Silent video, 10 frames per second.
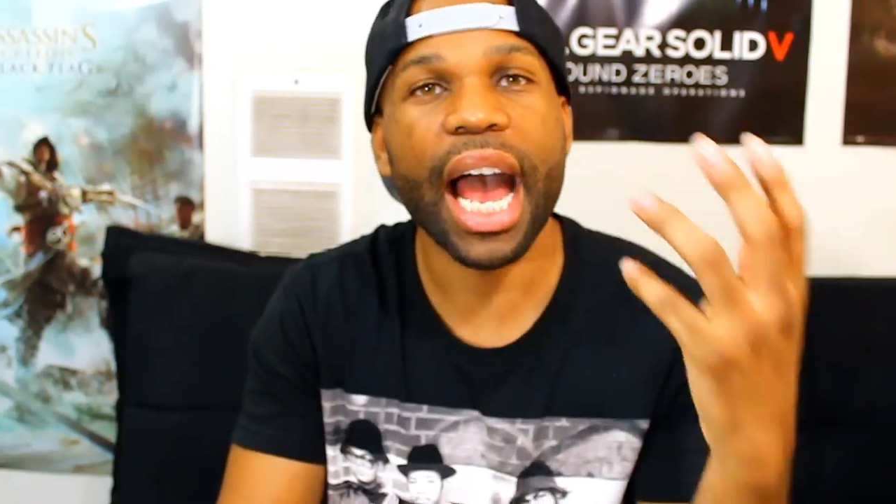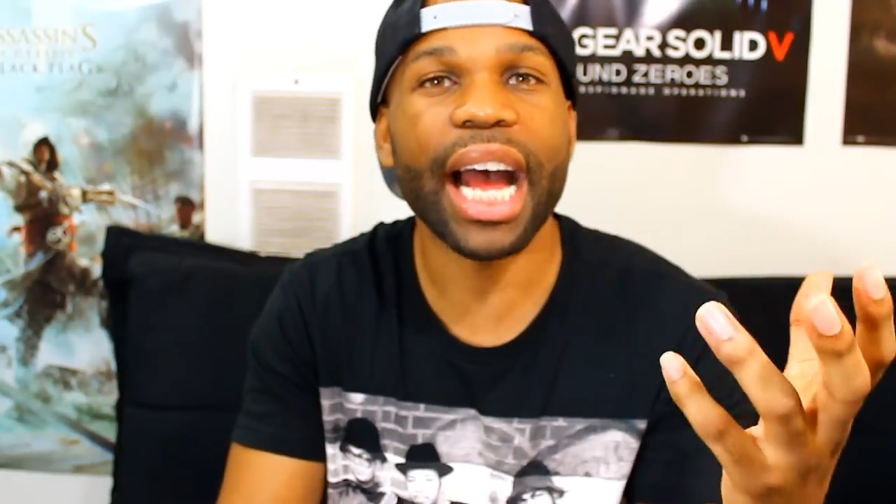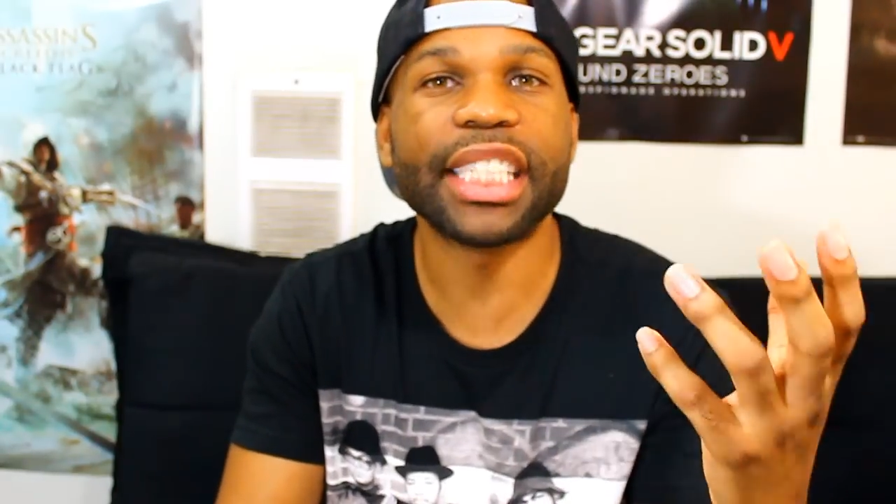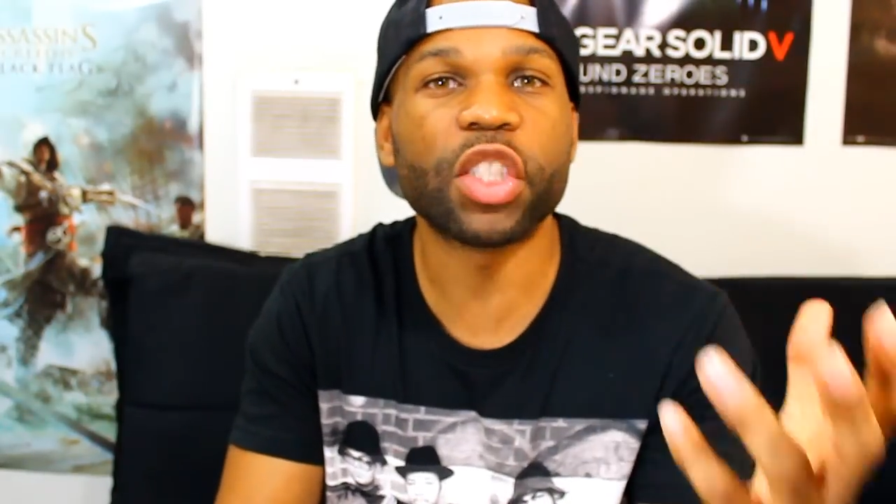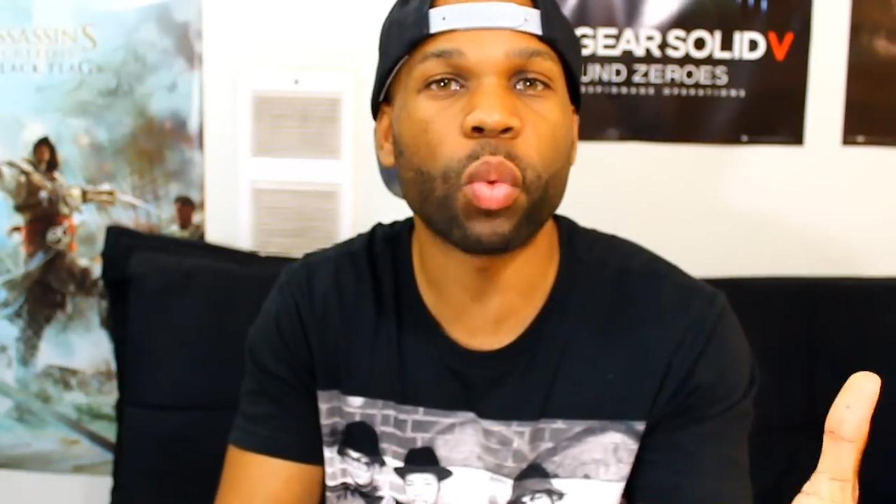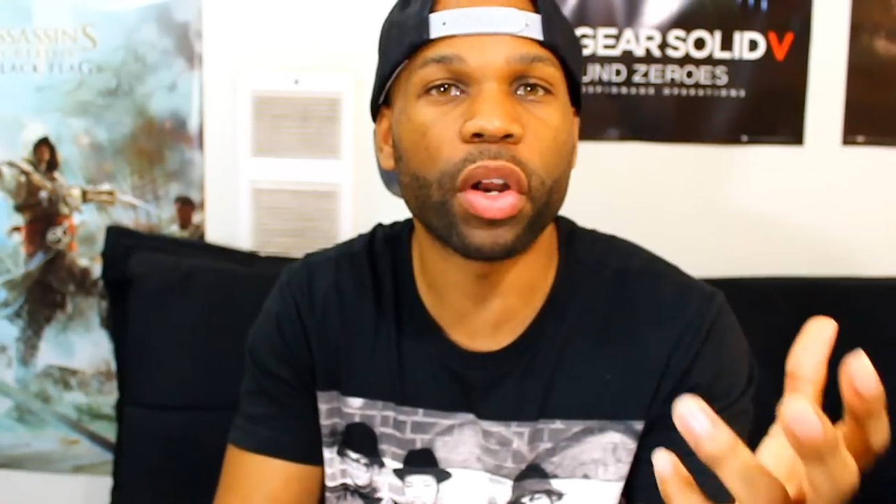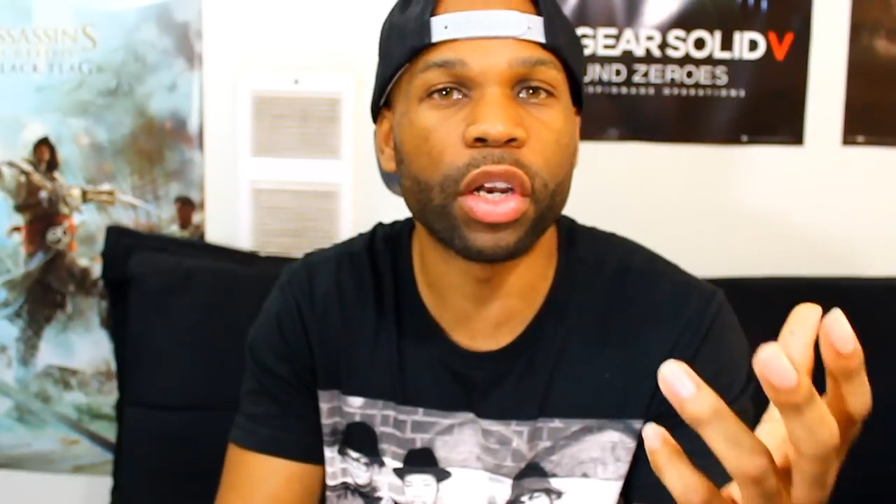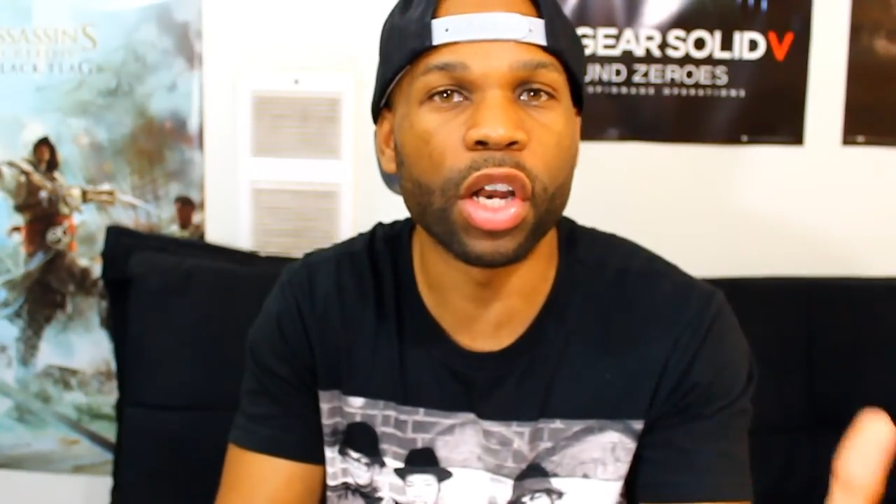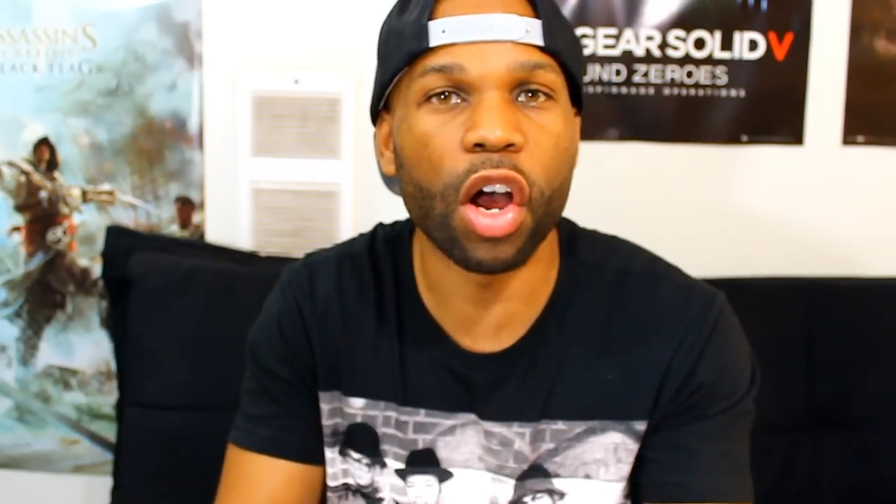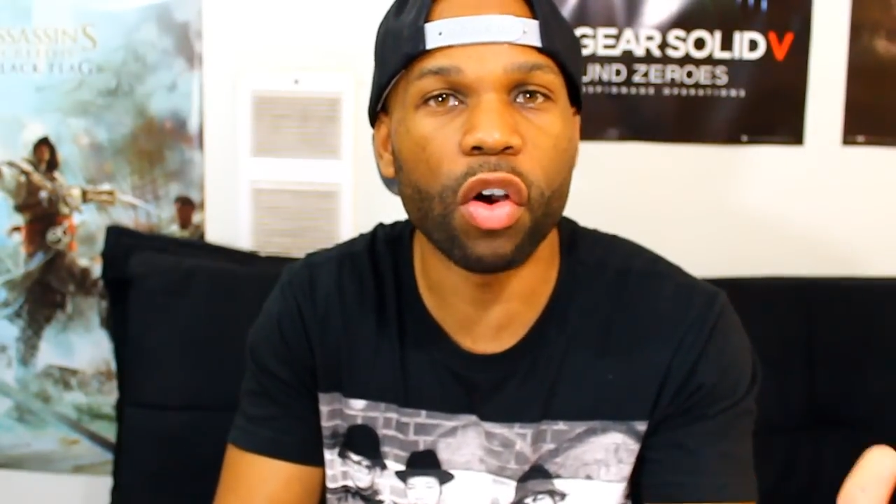I just
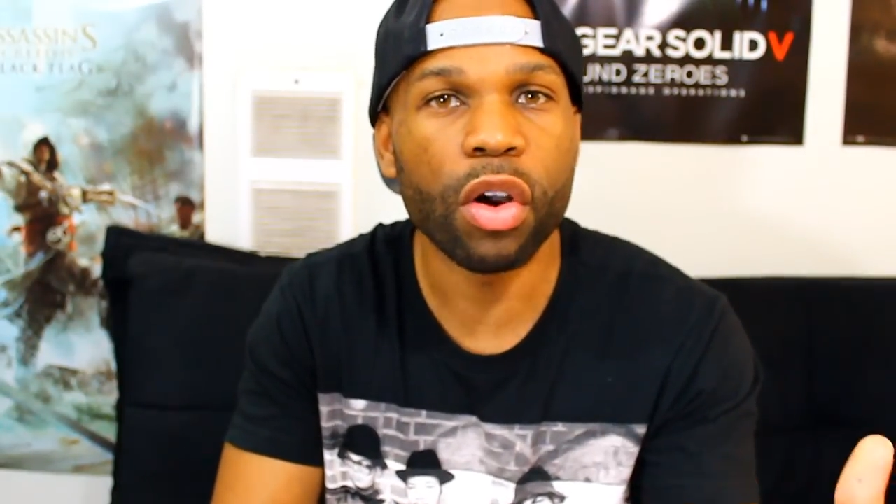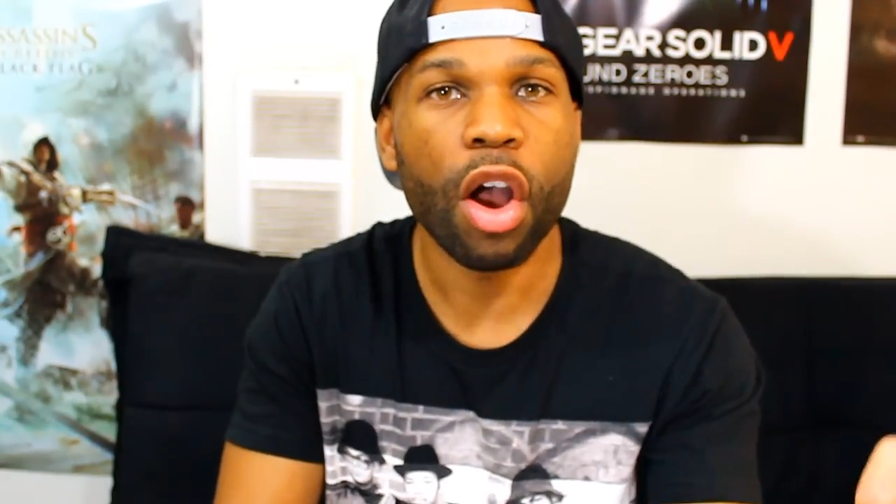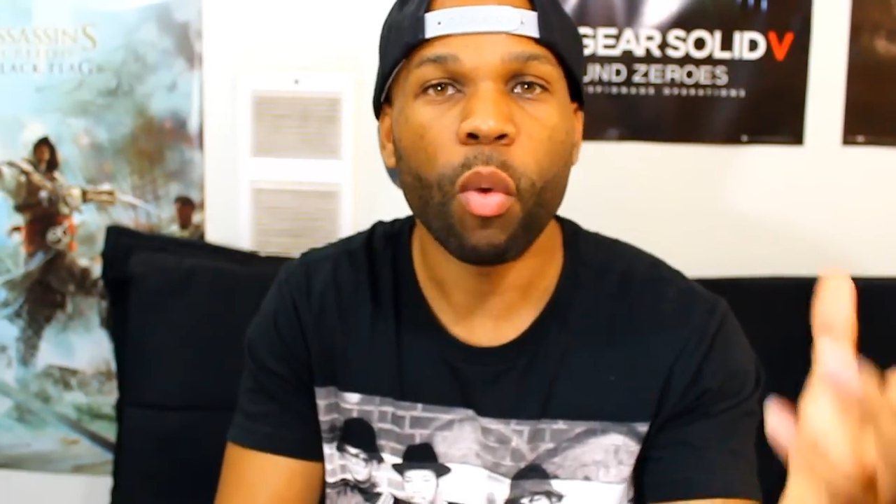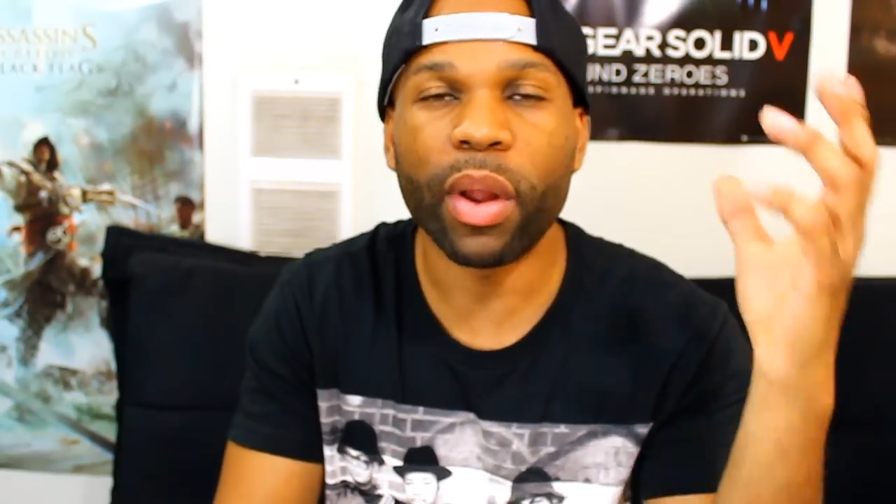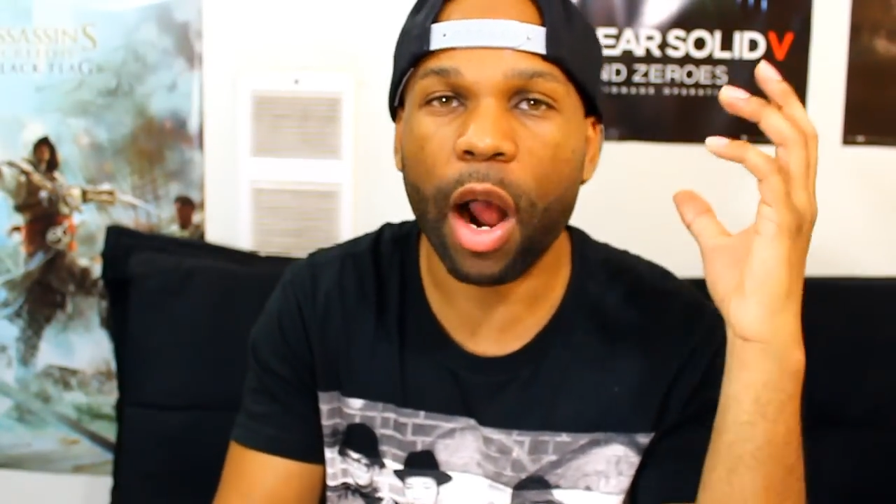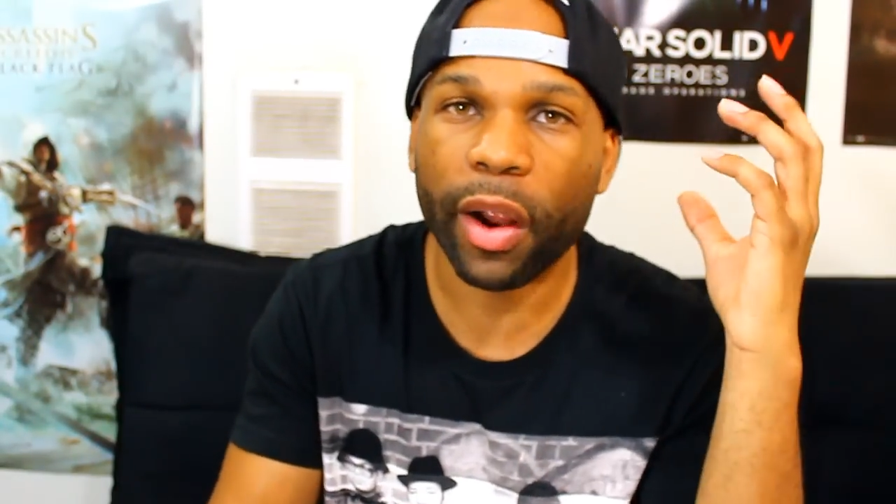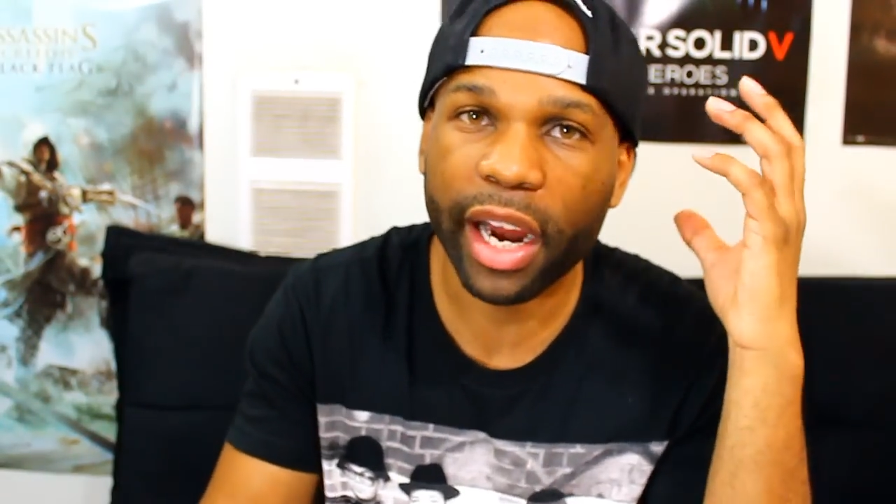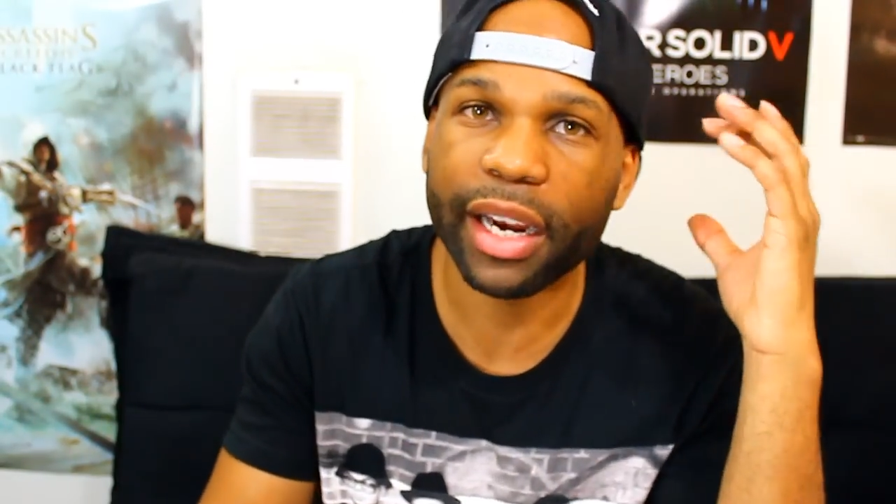wanna know without